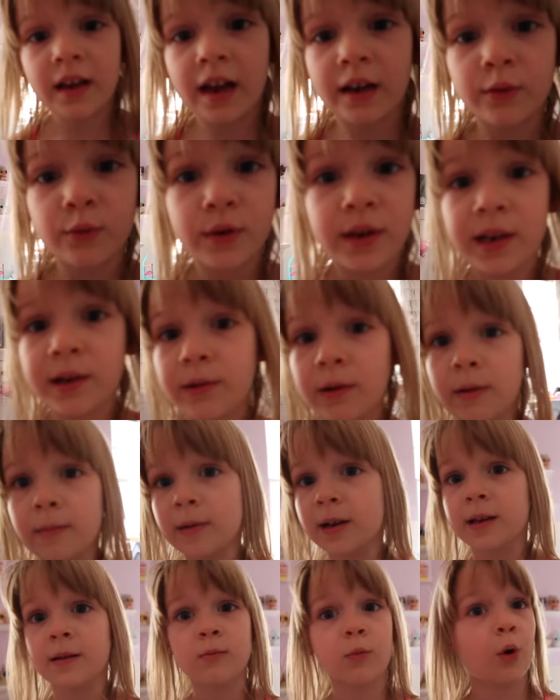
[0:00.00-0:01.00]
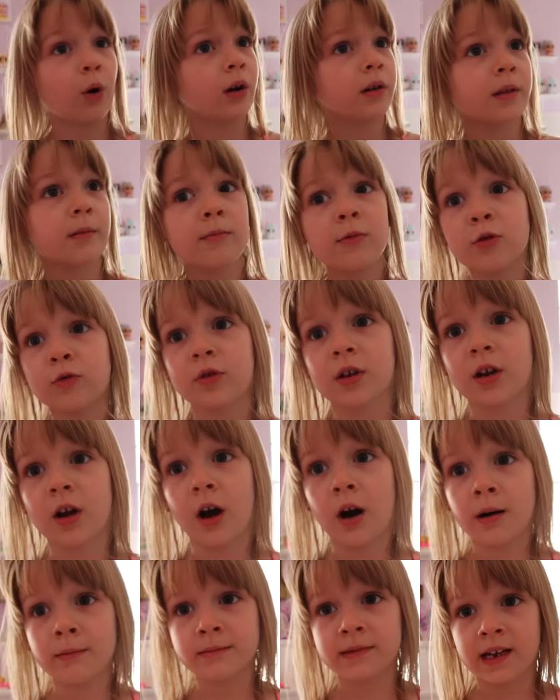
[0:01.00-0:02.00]
I don't hear him anymore. The music
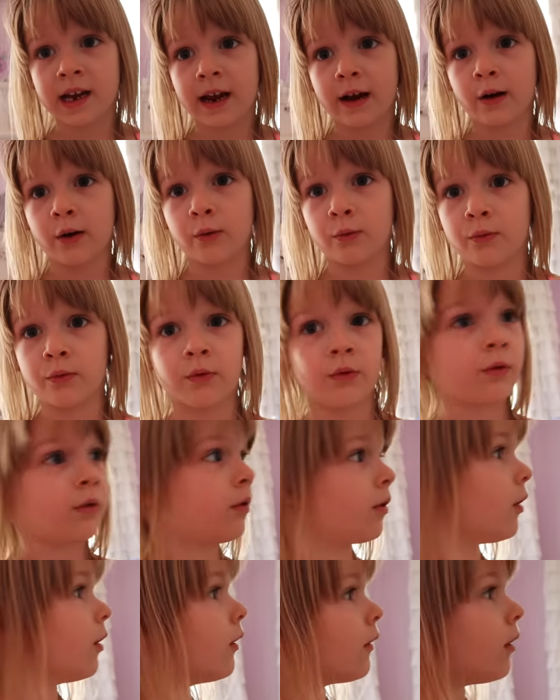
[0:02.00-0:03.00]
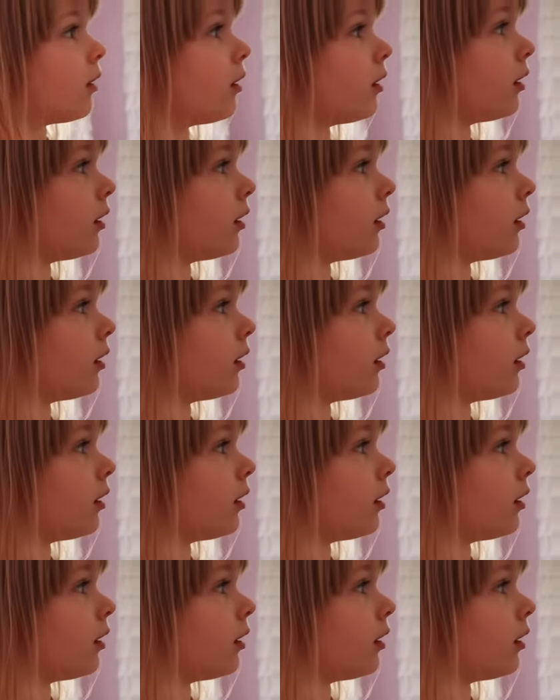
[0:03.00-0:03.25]
calmed down. Okay, good.